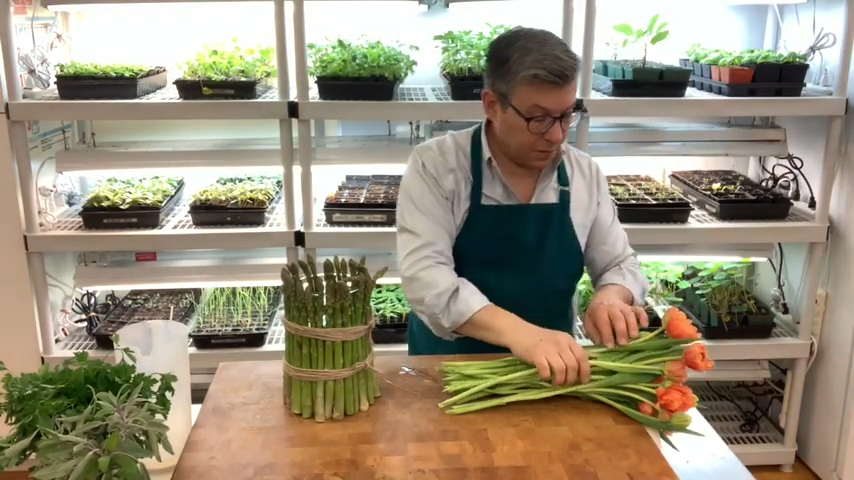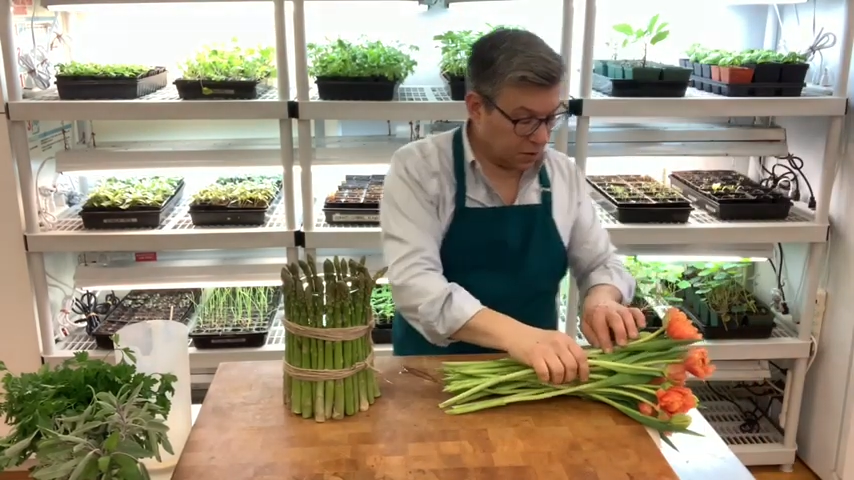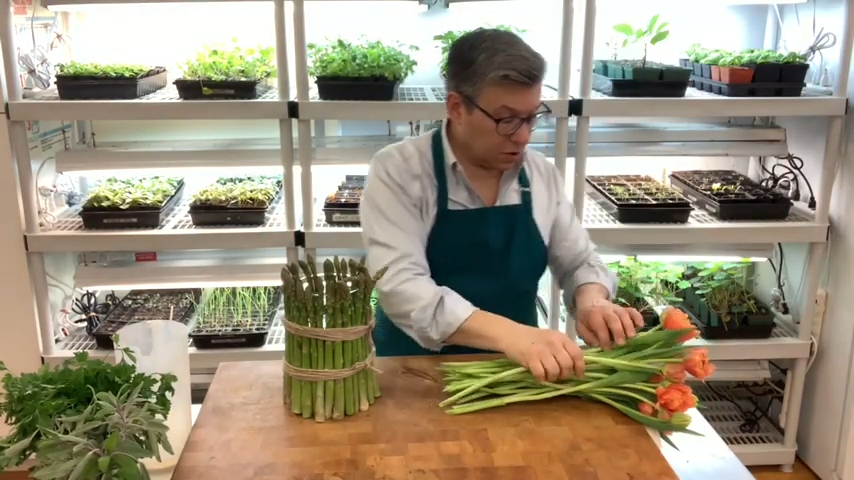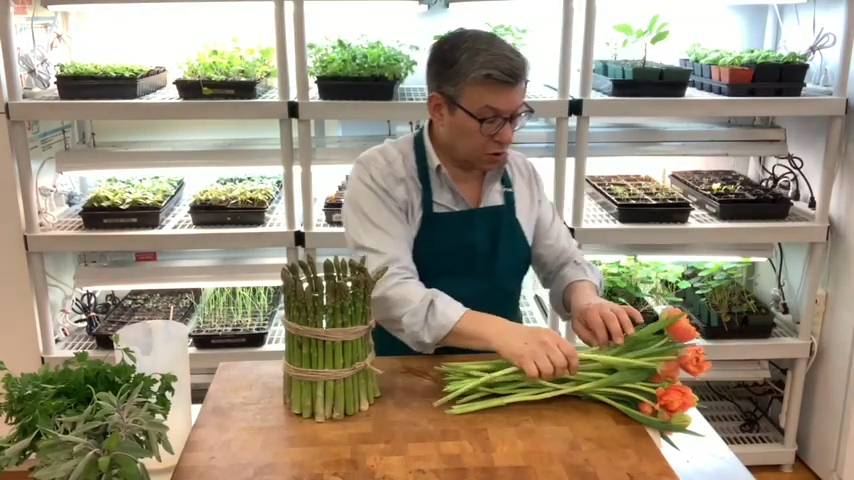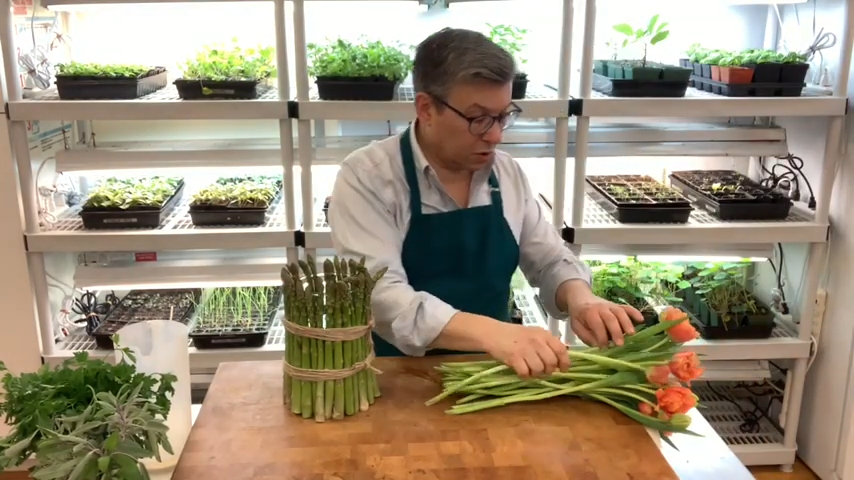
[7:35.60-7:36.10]

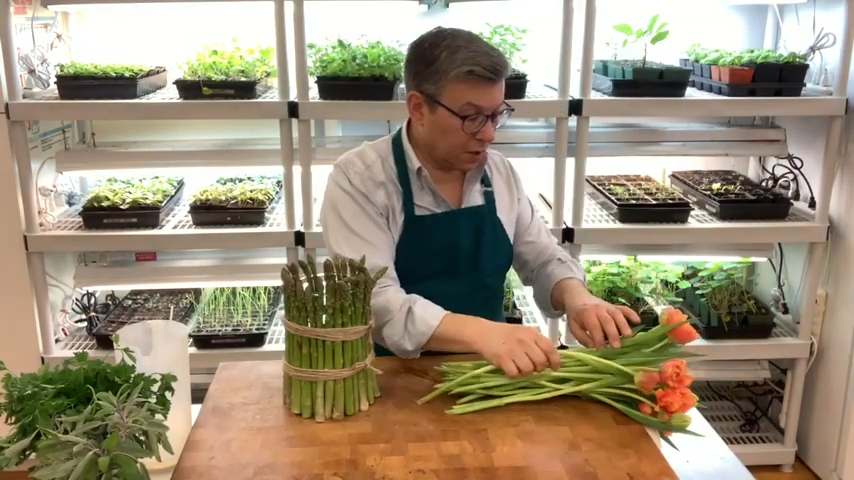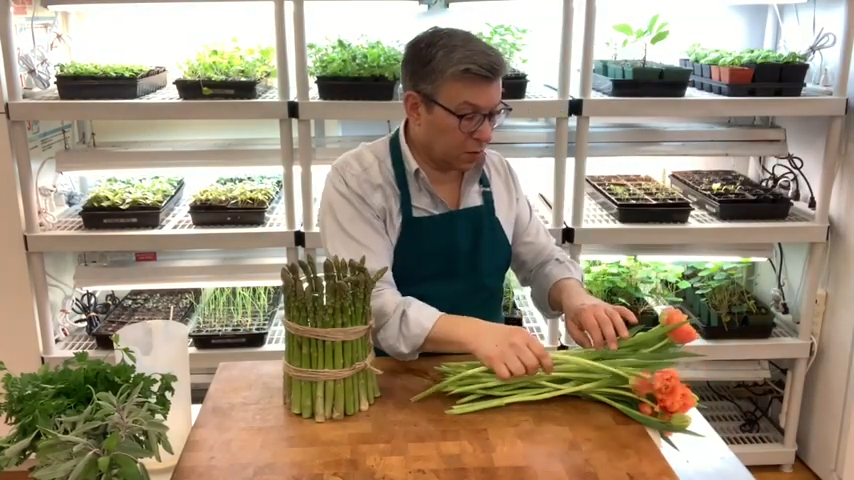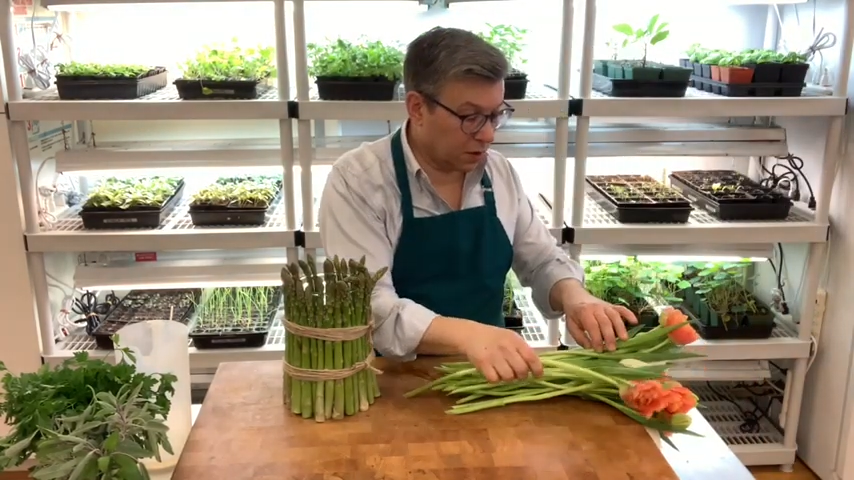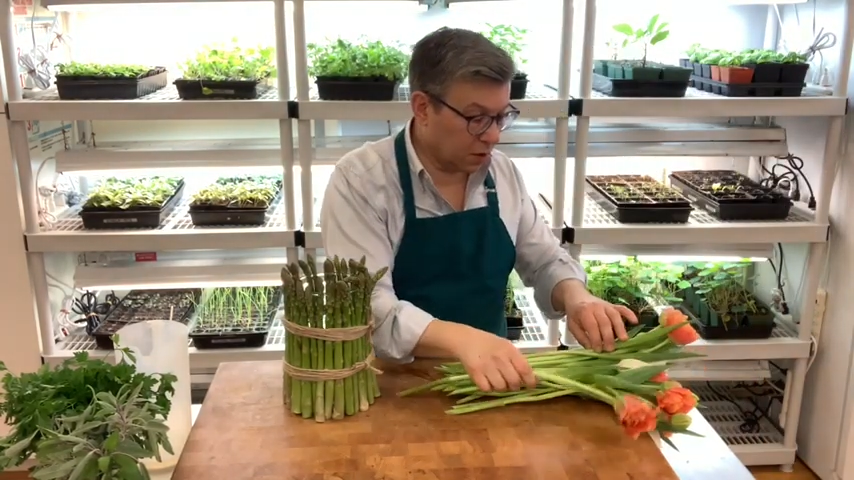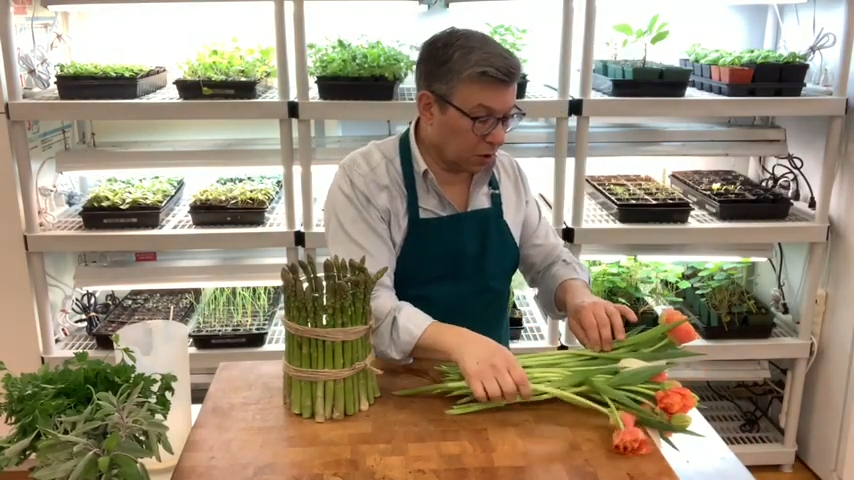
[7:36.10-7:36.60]
starting
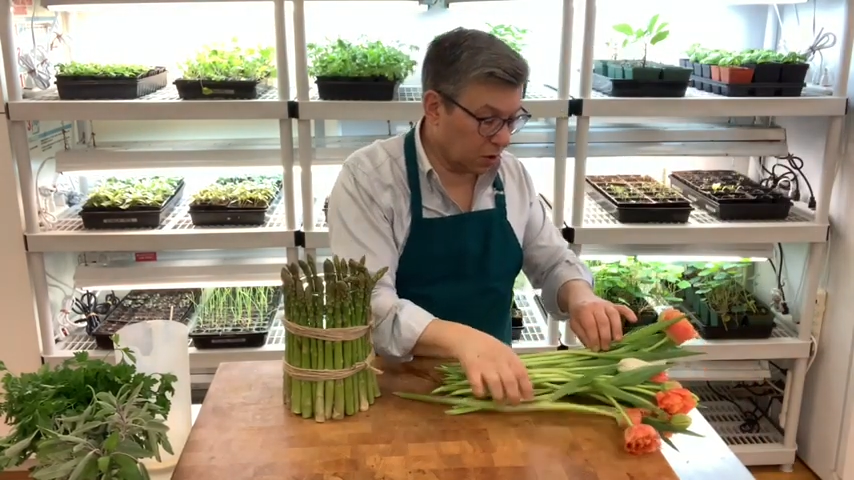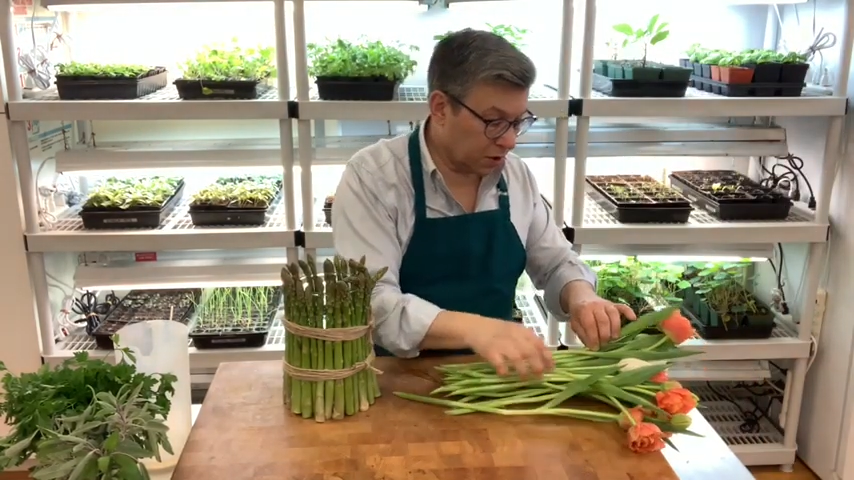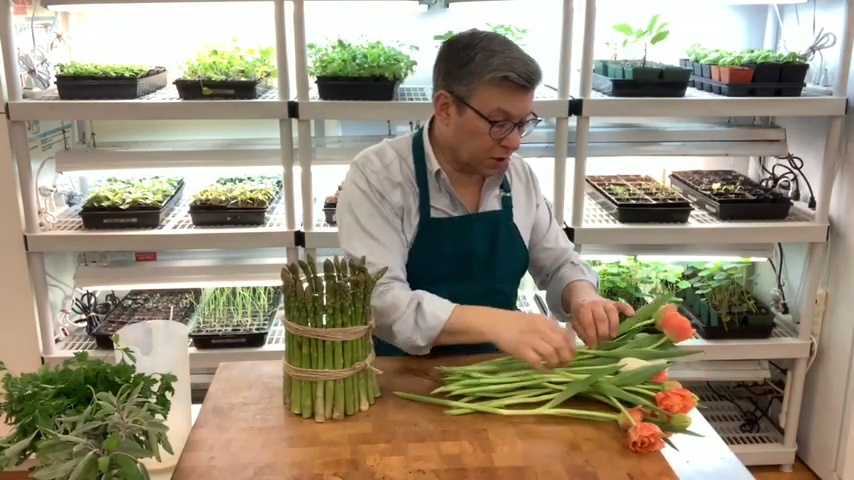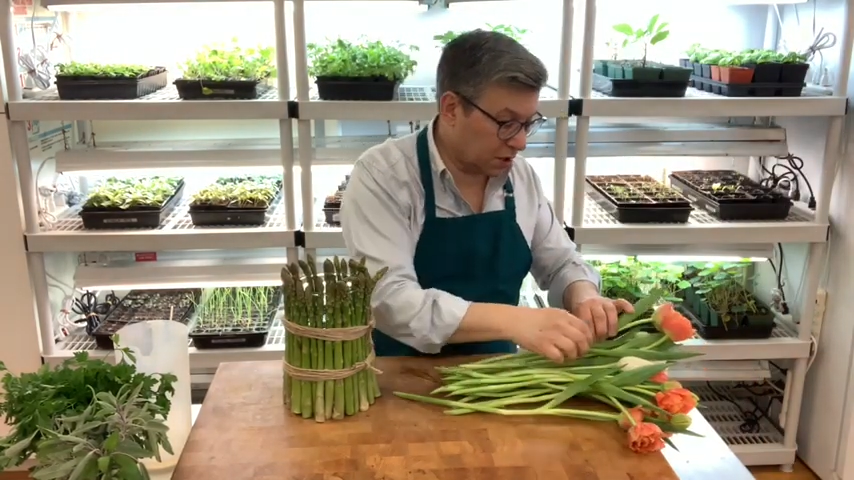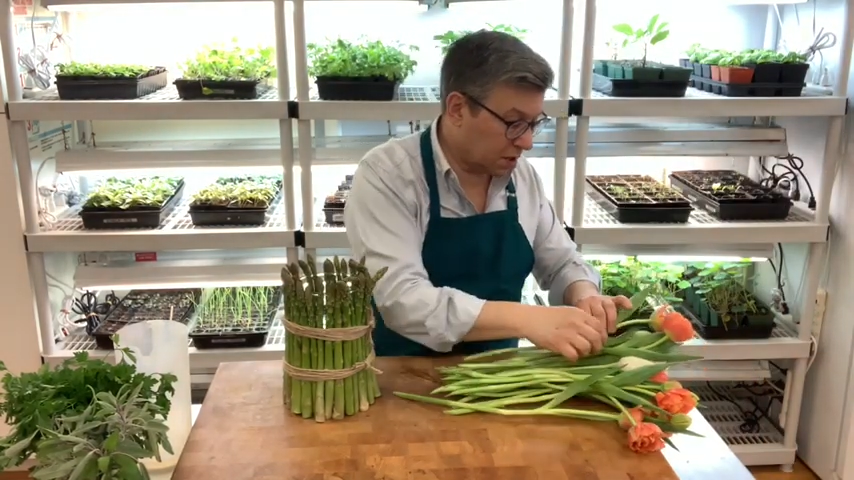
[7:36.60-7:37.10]
with the
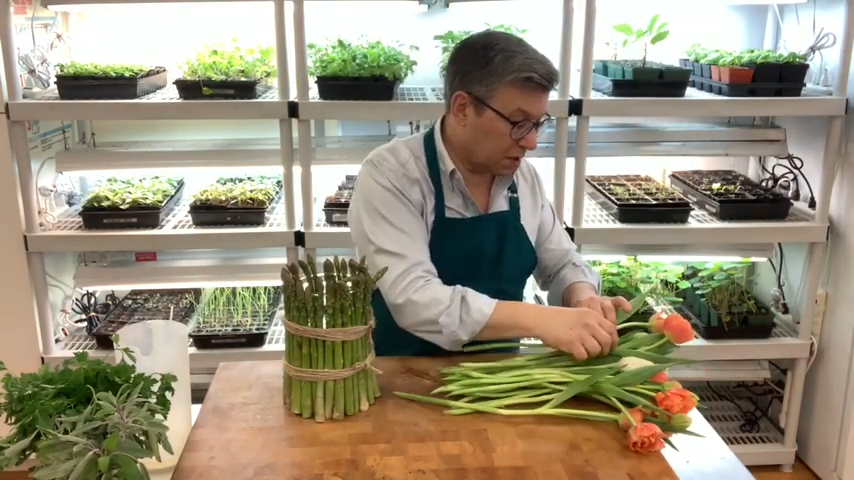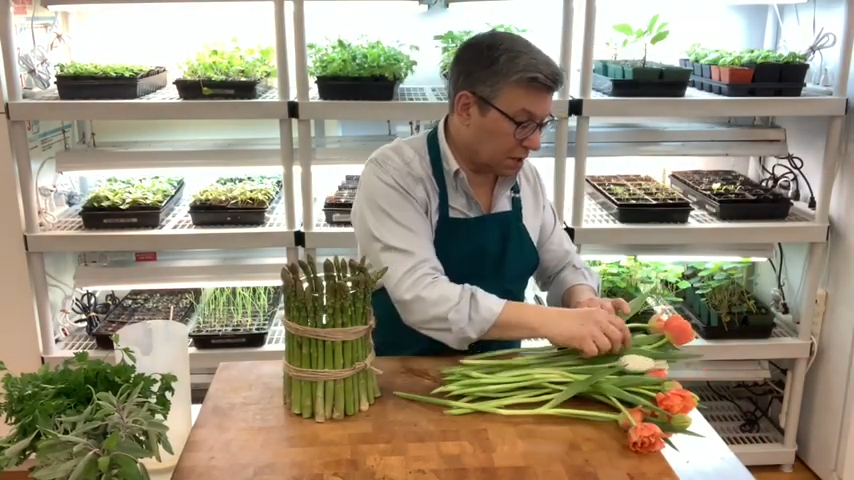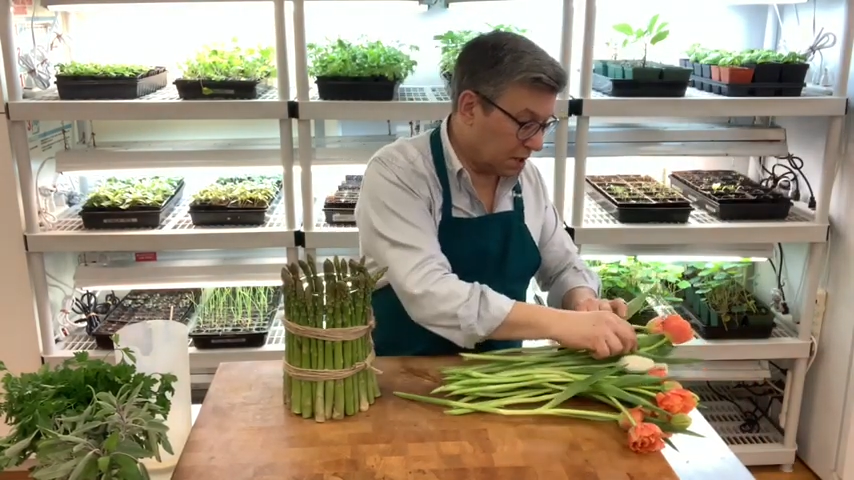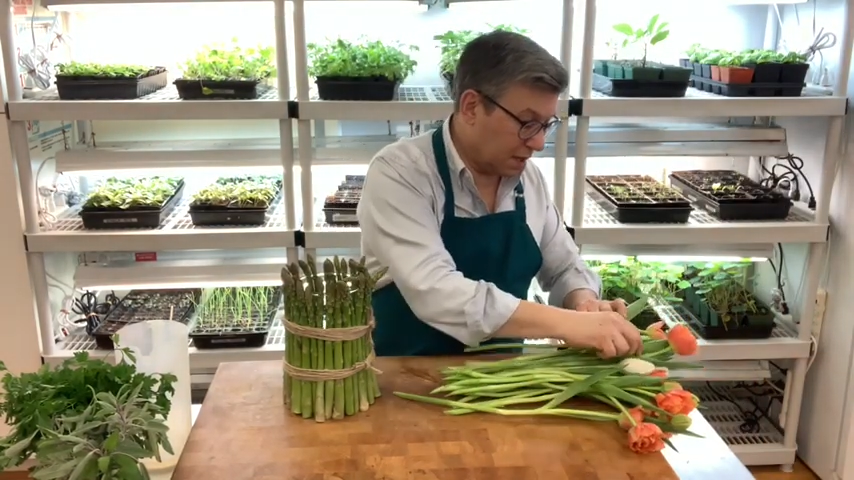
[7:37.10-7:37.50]
largest